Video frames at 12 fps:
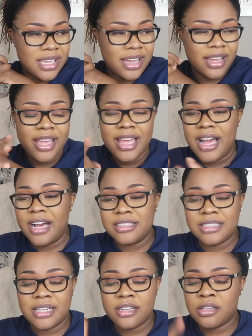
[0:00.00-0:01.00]
yeah,
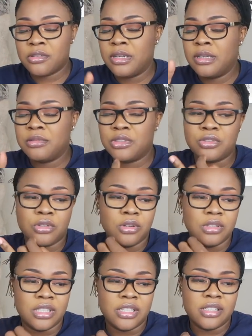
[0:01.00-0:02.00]
outside of the crib,
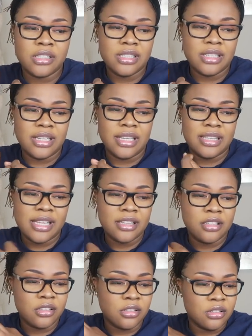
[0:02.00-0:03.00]
stroller, and that
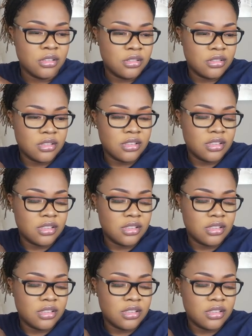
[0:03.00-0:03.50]
little